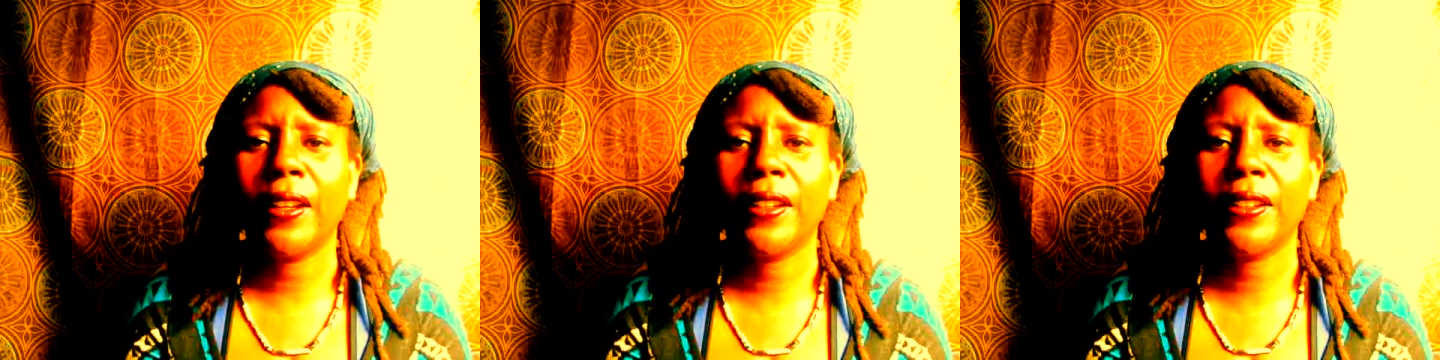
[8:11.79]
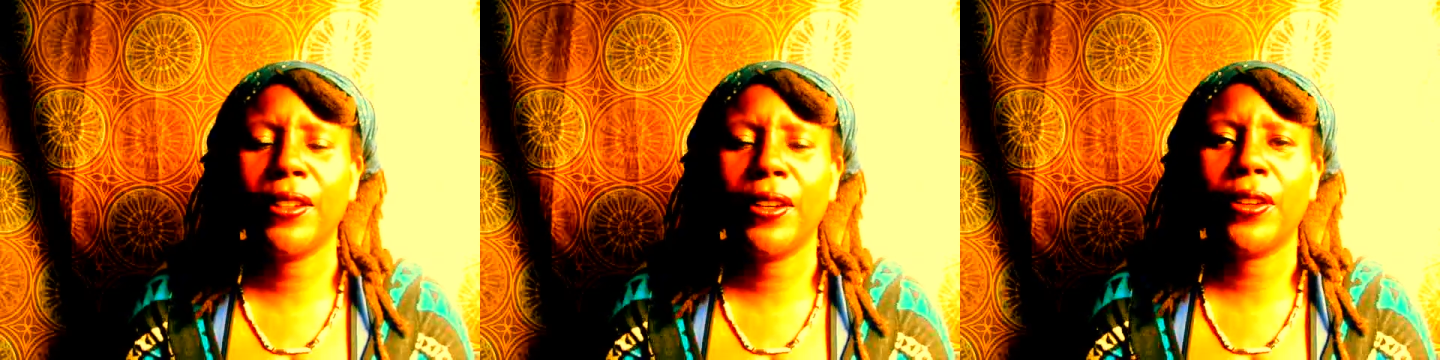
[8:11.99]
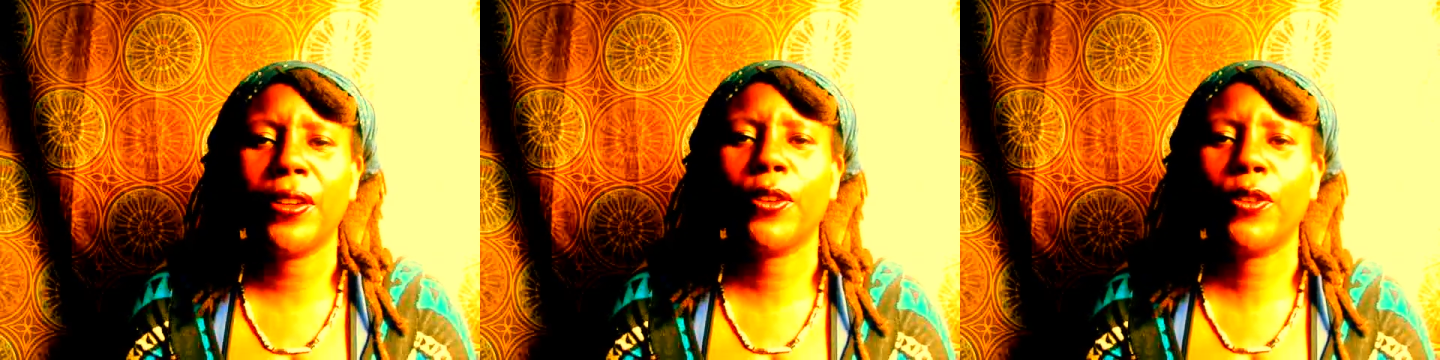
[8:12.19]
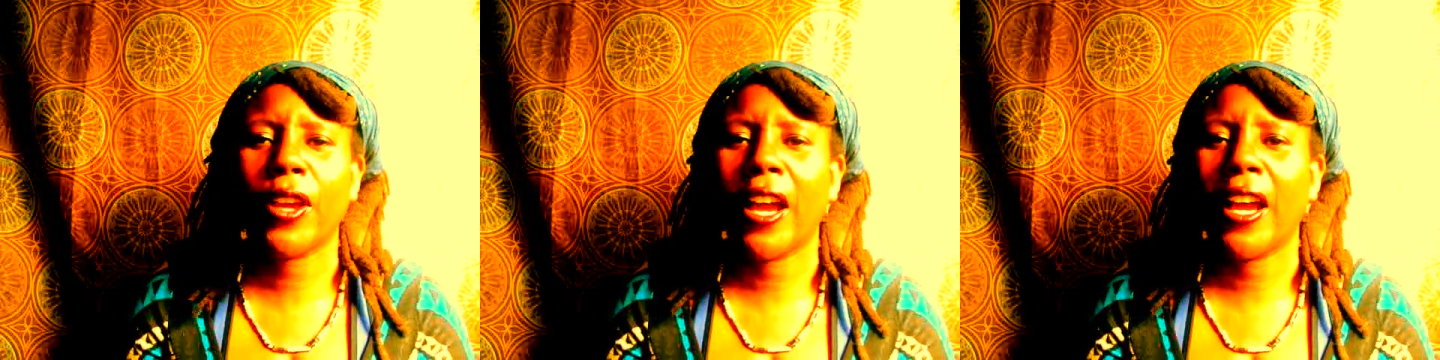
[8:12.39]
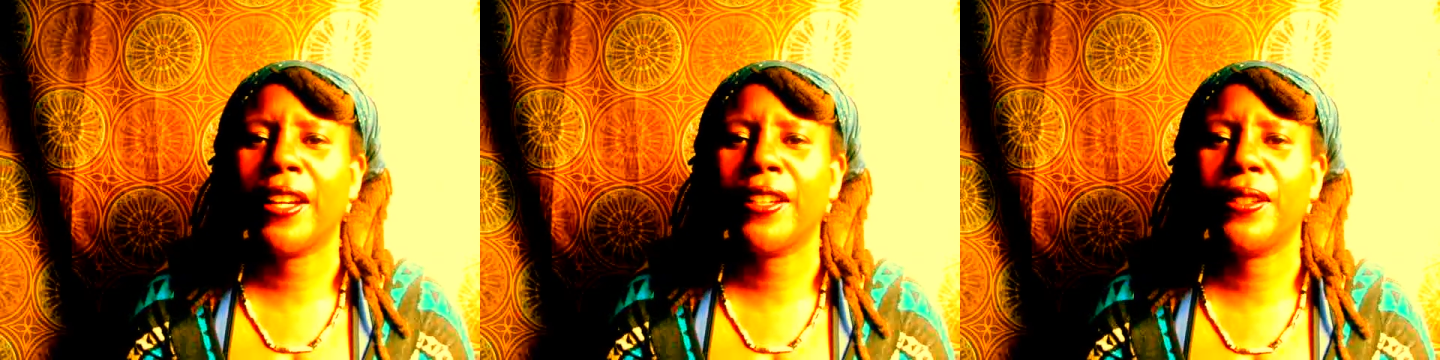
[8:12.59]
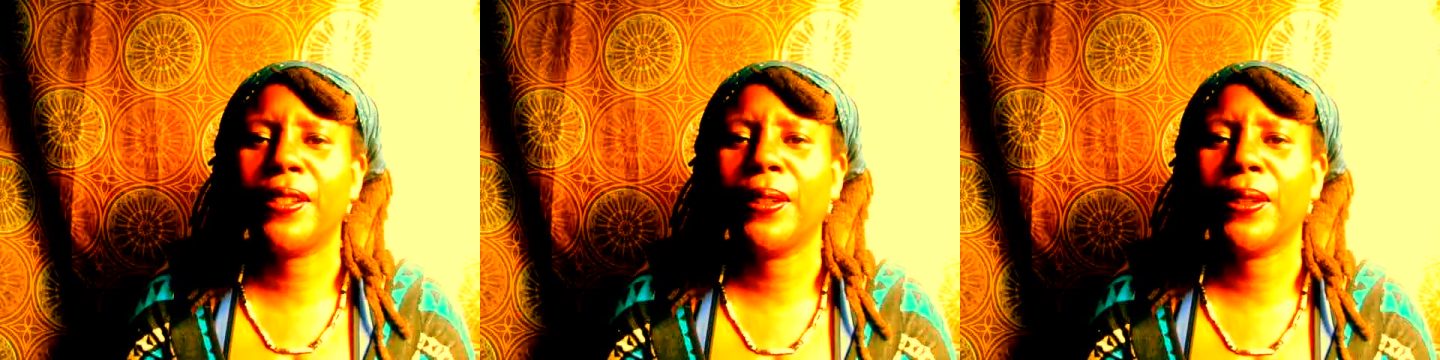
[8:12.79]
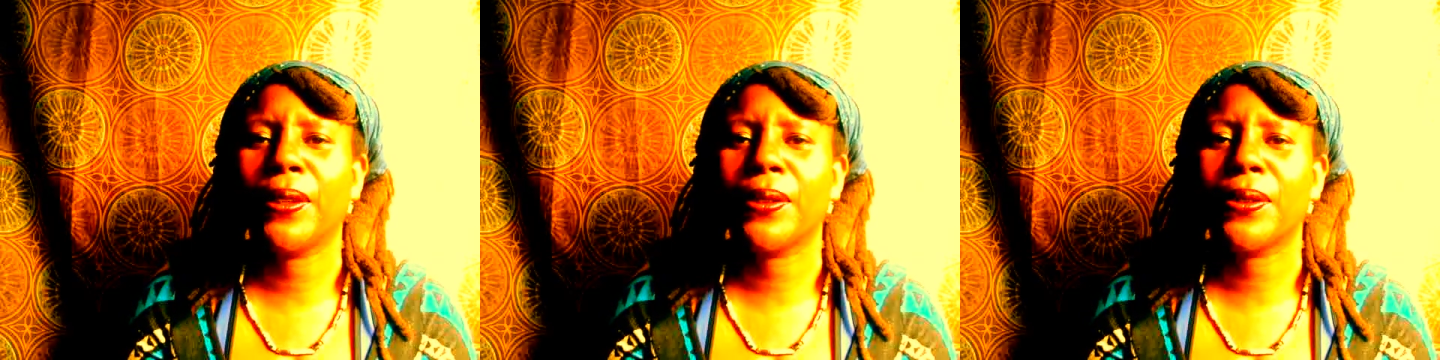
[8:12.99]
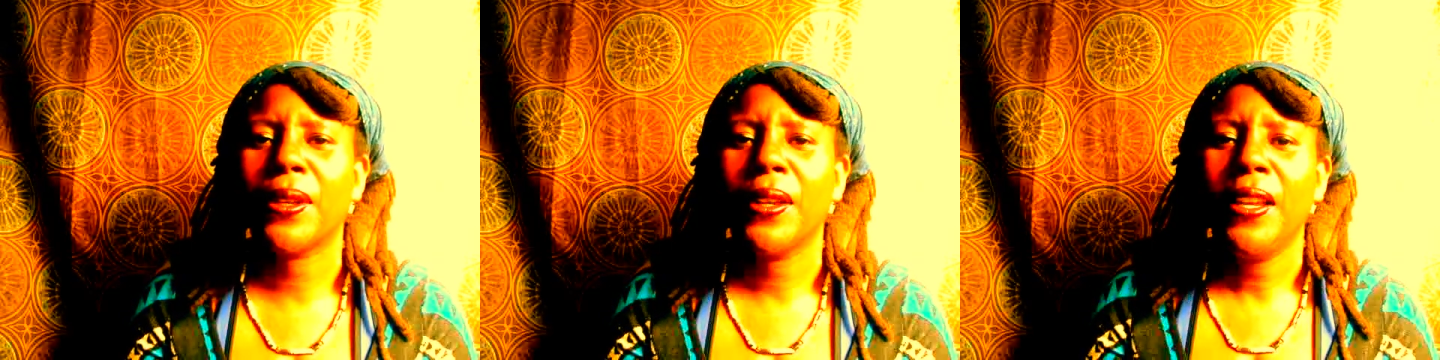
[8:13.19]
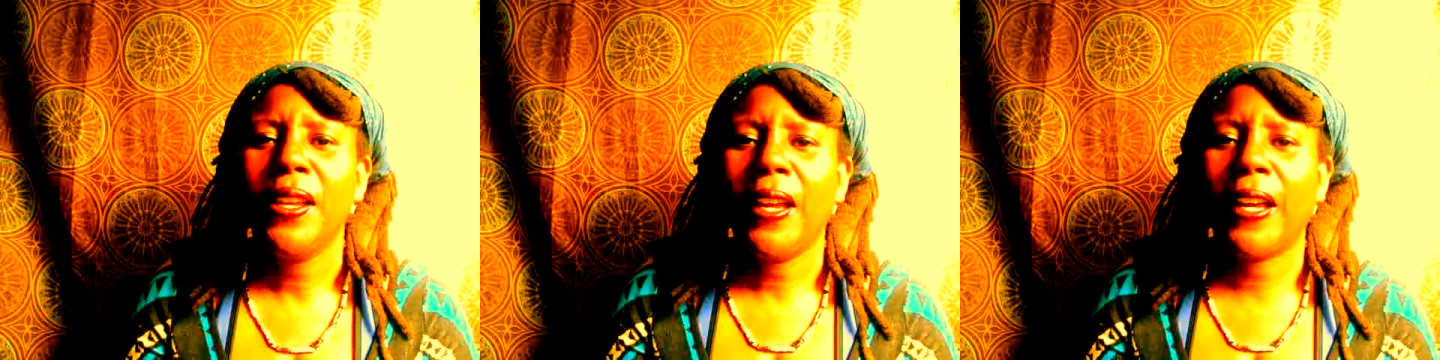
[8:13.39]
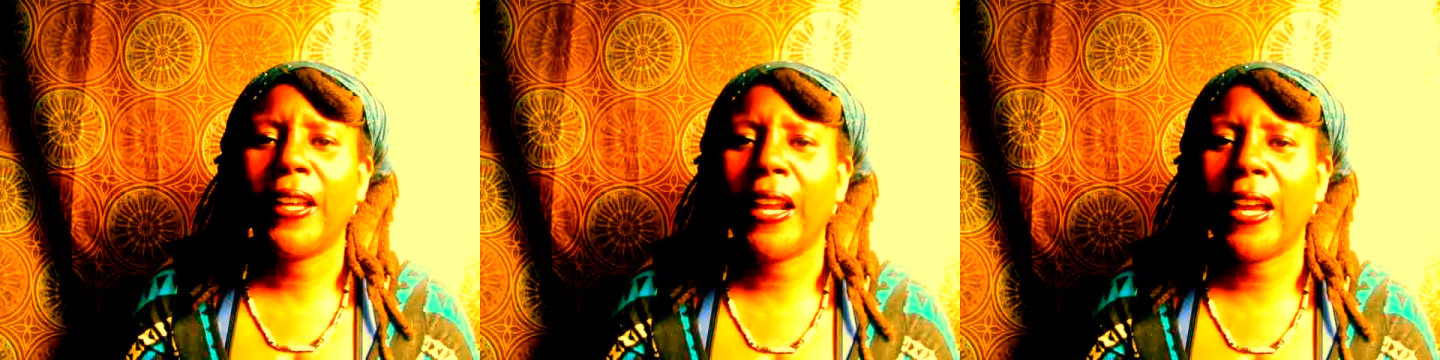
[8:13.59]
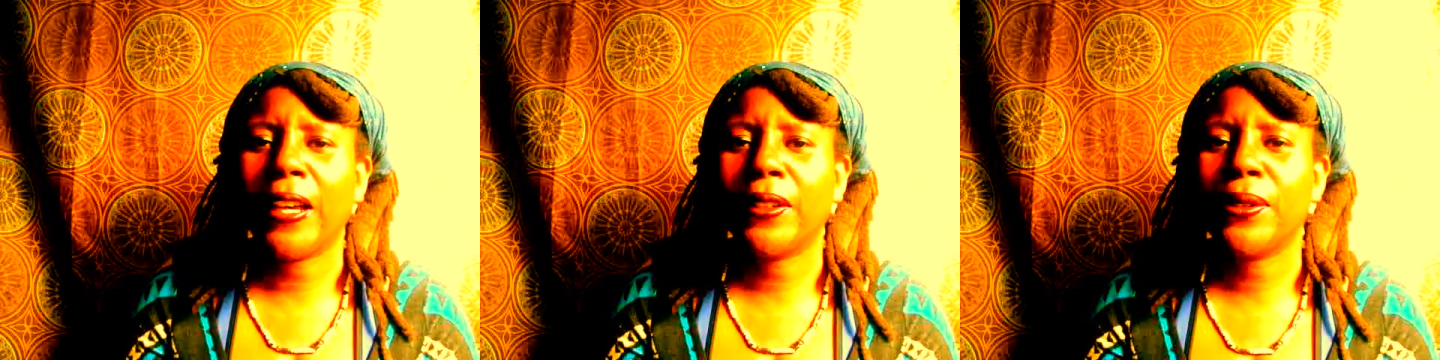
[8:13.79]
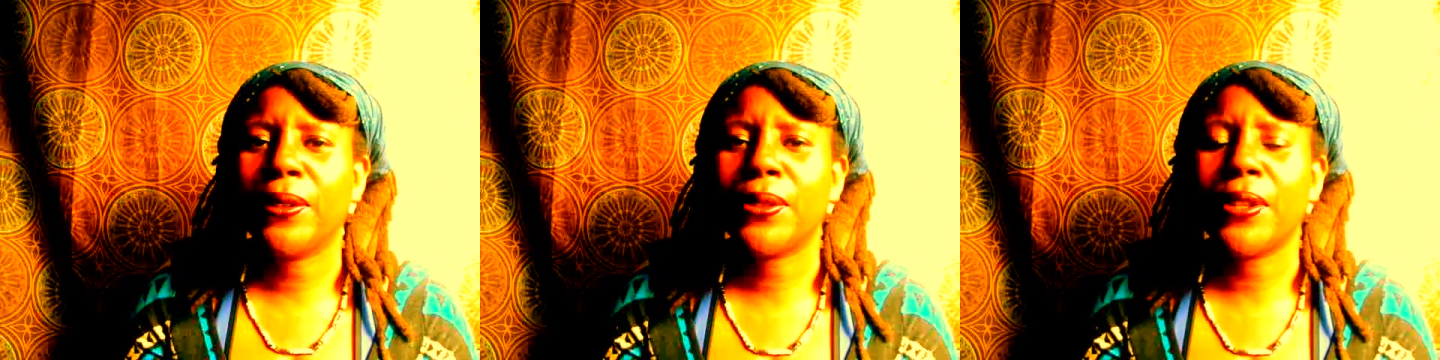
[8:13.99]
you know, give you ideas on how to